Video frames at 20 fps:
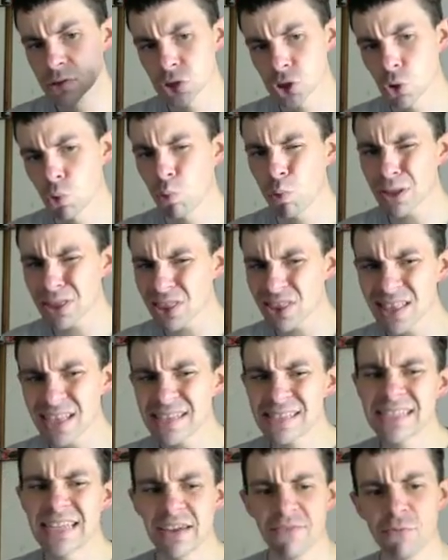So what's the
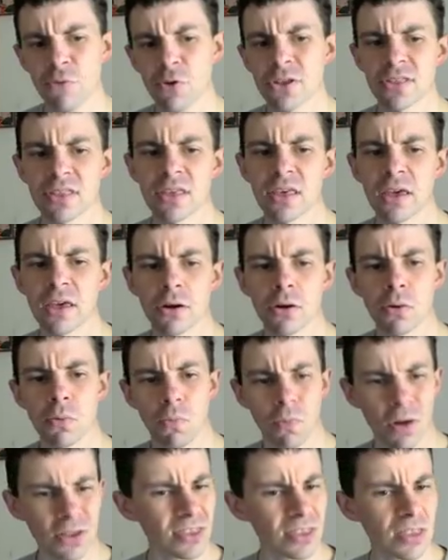difference here?
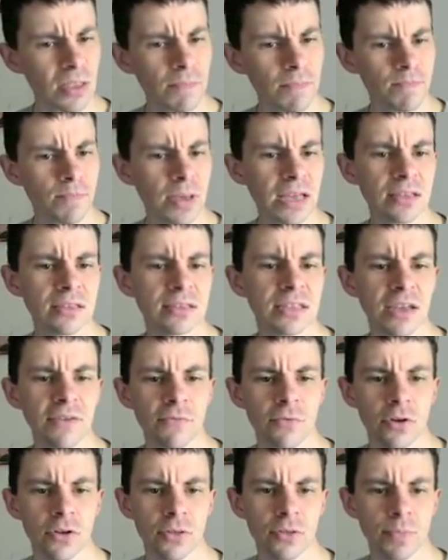What's the big
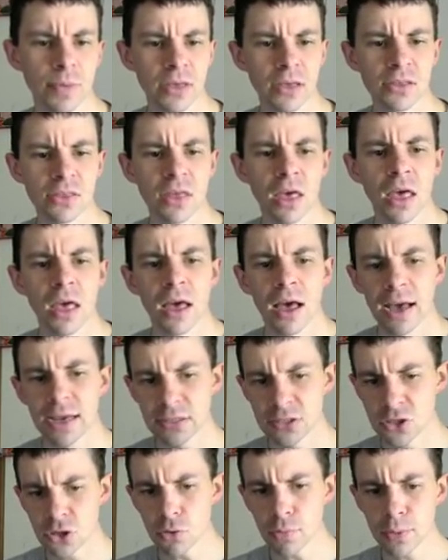difference? Because I
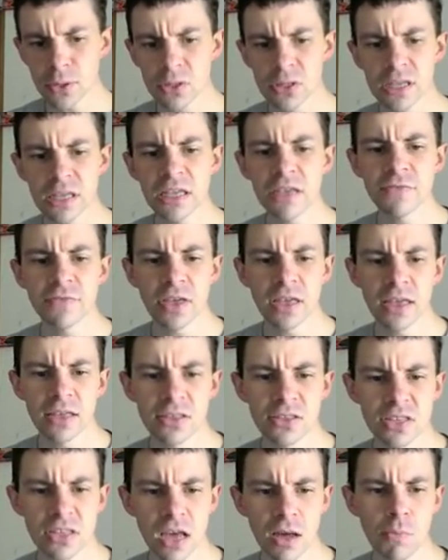do believe
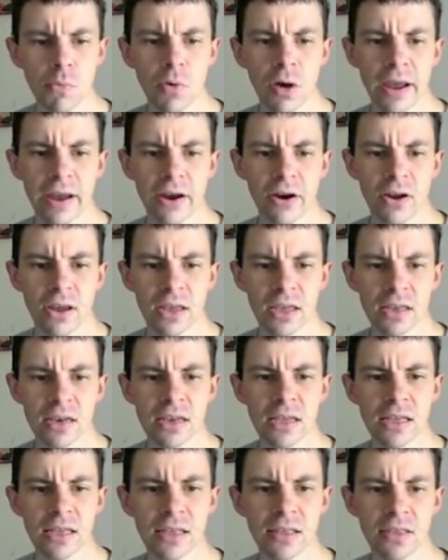somewhere
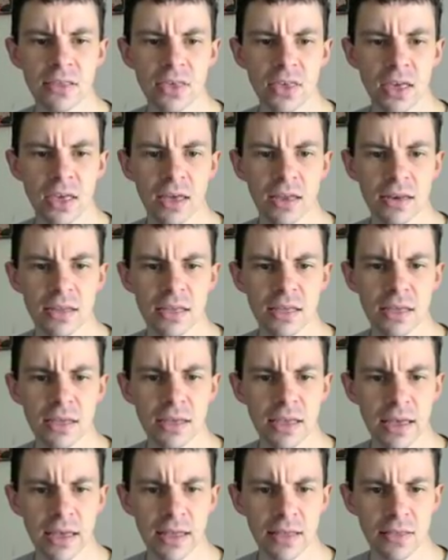in his kit he
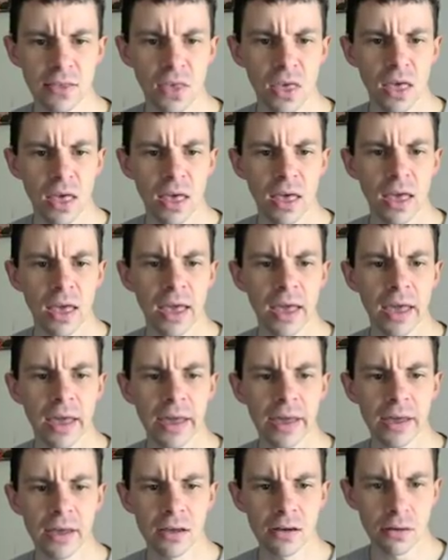gets
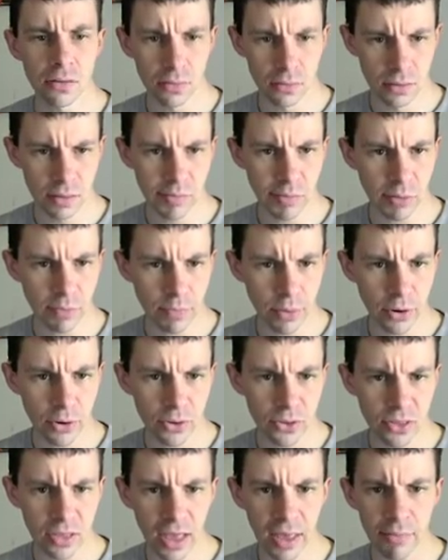a limit
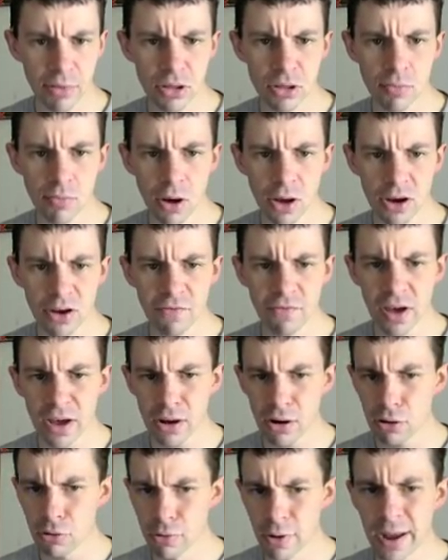burst damage
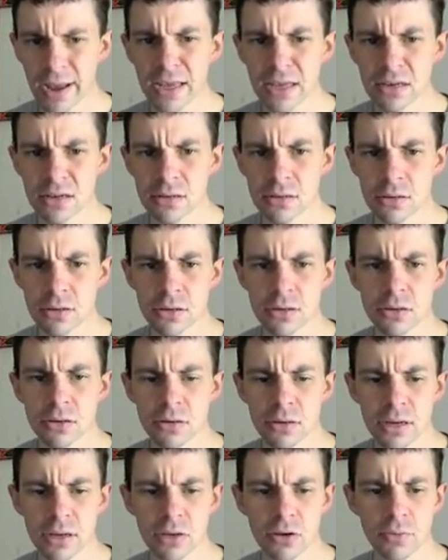modifier, right?
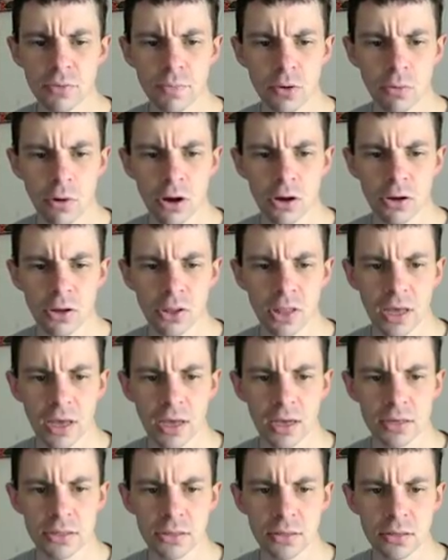I could be wrong on
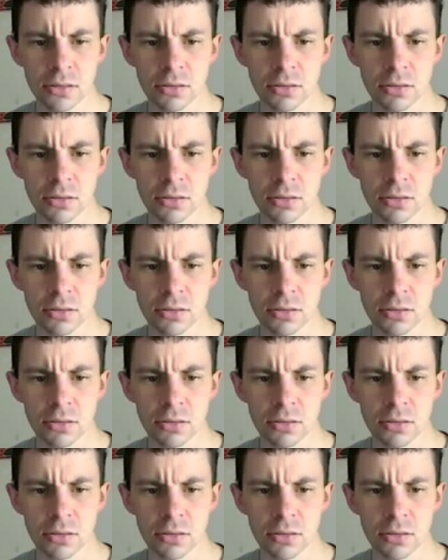that.